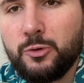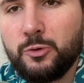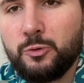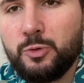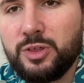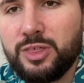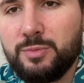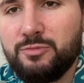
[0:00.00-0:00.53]

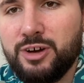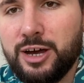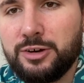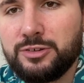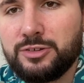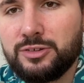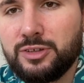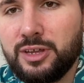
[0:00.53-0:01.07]
with the
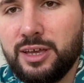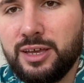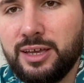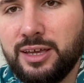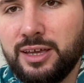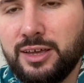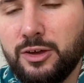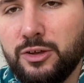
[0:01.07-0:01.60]
brown
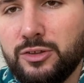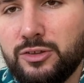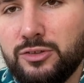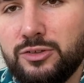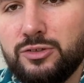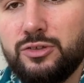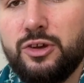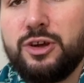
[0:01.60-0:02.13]

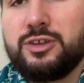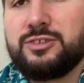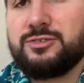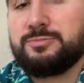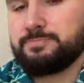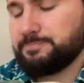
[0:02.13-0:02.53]
uh, dirt.